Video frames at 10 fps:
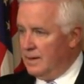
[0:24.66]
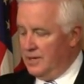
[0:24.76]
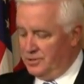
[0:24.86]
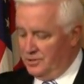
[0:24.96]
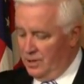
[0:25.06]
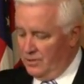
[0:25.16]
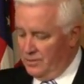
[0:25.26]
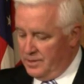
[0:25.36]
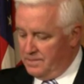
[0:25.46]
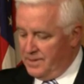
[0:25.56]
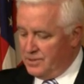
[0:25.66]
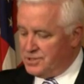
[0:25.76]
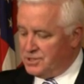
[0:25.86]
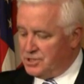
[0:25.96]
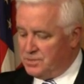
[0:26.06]
As you know, it
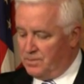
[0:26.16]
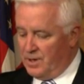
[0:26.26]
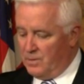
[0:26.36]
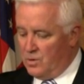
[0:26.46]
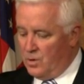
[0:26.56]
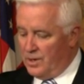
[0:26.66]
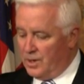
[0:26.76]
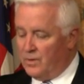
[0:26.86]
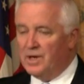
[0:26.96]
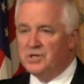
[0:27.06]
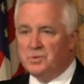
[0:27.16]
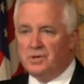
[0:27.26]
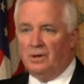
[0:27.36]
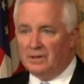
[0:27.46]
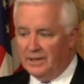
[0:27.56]
appears that the Supreme Court agrees
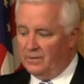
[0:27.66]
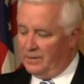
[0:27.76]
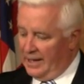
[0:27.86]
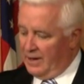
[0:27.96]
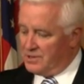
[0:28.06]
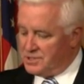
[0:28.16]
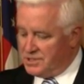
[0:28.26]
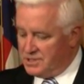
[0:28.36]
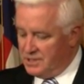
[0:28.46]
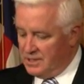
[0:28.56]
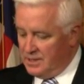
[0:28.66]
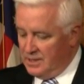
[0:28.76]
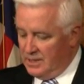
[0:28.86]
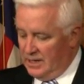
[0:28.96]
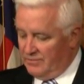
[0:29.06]
with our legal analysis
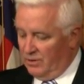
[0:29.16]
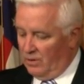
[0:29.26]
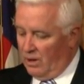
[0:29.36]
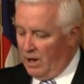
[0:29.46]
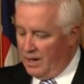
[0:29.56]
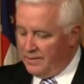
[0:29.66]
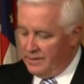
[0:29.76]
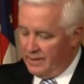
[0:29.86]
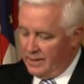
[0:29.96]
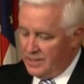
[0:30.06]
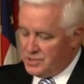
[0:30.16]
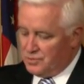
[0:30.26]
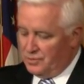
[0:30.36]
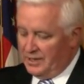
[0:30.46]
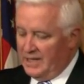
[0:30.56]
of the law and has
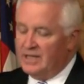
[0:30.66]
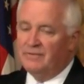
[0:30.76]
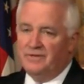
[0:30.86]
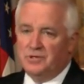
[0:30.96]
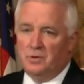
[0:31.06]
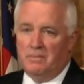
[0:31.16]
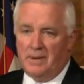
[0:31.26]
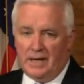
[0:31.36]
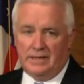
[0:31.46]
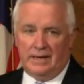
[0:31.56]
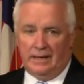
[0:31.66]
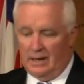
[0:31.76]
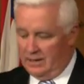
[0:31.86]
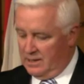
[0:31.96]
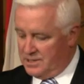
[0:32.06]
ruled the individual mandate
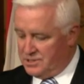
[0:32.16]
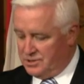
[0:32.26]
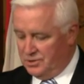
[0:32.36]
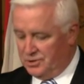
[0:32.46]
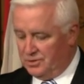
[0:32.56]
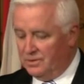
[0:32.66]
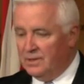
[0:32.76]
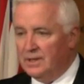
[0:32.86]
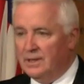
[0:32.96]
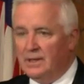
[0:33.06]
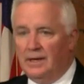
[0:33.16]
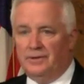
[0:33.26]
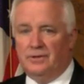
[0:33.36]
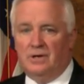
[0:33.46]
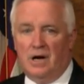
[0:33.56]
unconstitutional
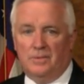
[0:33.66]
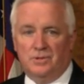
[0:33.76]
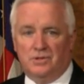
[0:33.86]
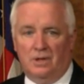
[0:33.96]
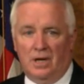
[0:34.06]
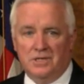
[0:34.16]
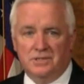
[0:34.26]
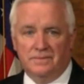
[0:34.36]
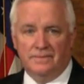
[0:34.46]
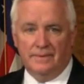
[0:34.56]
under the Commerce Clause.